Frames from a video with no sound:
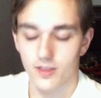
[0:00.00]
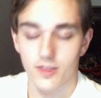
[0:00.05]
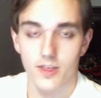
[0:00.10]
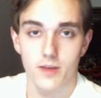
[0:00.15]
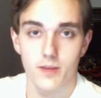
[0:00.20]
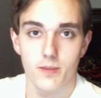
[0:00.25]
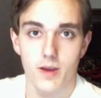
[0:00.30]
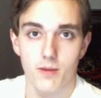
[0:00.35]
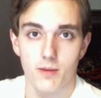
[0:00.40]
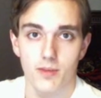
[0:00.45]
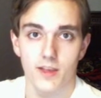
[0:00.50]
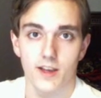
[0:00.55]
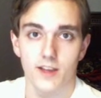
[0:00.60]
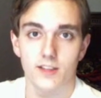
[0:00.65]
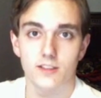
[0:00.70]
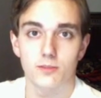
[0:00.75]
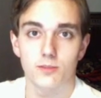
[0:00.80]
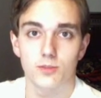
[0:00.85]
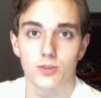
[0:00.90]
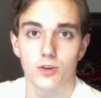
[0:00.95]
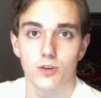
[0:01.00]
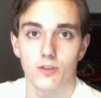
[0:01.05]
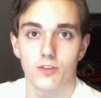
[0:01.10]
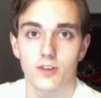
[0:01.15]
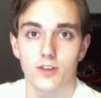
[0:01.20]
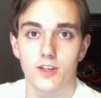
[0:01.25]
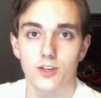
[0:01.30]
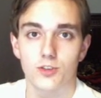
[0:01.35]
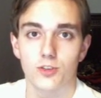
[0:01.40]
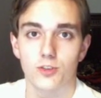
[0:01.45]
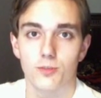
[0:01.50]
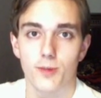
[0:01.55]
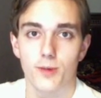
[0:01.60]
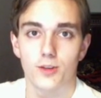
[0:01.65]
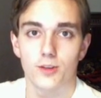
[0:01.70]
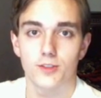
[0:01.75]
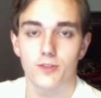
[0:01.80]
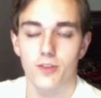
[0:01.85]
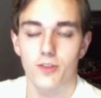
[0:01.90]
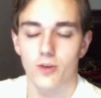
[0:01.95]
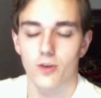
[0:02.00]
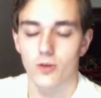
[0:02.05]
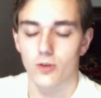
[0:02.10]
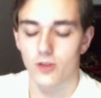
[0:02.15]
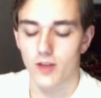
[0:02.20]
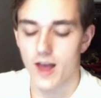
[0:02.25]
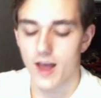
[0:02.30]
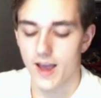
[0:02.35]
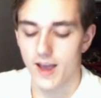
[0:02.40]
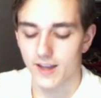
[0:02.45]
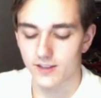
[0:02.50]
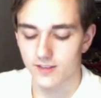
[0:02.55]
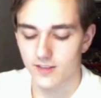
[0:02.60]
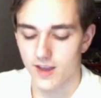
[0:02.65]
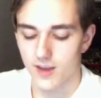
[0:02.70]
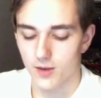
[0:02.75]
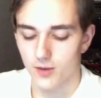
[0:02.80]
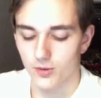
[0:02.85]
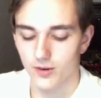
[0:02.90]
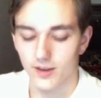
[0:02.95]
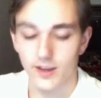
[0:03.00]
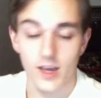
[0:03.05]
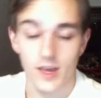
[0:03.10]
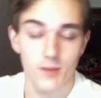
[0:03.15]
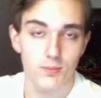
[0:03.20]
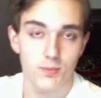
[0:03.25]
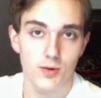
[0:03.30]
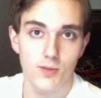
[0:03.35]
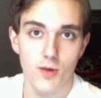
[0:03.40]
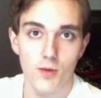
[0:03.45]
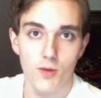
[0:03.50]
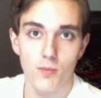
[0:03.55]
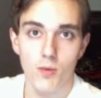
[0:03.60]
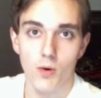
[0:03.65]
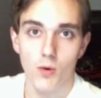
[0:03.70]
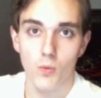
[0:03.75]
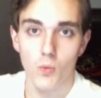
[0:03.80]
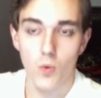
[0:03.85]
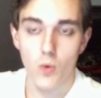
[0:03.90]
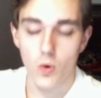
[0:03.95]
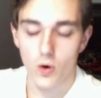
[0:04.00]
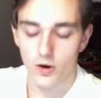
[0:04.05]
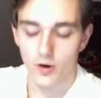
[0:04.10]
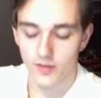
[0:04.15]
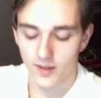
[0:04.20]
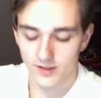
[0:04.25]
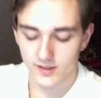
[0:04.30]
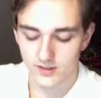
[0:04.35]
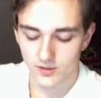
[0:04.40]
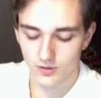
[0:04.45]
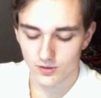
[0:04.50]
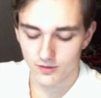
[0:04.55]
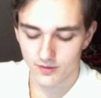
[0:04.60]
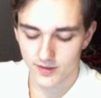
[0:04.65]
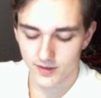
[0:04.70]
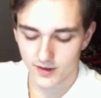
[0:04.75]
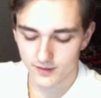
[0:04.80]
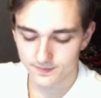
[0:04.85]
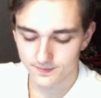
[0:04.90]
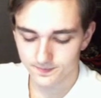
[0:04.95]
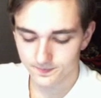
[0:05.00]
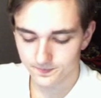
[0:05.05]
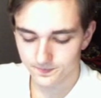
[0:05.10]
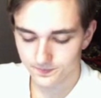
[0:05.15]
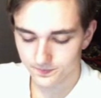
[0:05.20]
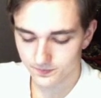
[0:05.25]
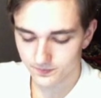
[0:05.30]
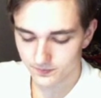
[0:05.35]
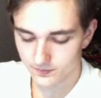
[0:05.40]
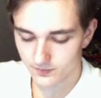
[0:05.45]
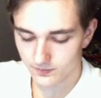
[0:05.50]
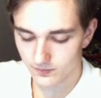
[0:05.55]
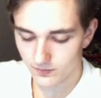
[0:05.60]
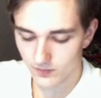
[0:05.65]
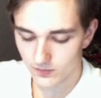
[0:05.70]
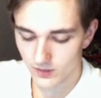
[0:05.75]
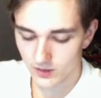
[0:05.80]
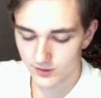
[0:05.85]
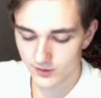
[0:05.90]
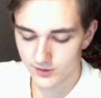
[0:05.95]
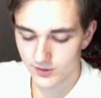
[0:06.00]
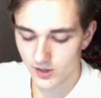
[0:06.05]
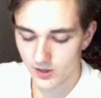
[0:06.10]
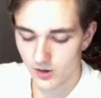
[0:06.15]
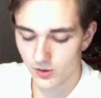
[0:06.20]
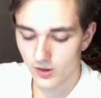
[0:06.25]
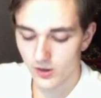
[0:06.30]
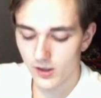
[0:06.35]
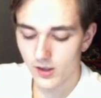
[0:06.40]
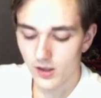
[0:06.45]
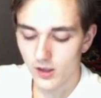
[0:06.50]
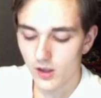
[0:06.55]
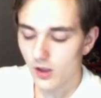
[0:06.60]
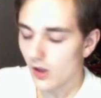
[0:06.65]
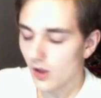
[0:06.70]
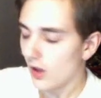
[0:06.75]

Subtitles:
then maybe they get some sort of additional bonus for the whole alliance, and that would again promote more war, that sort of thing. So,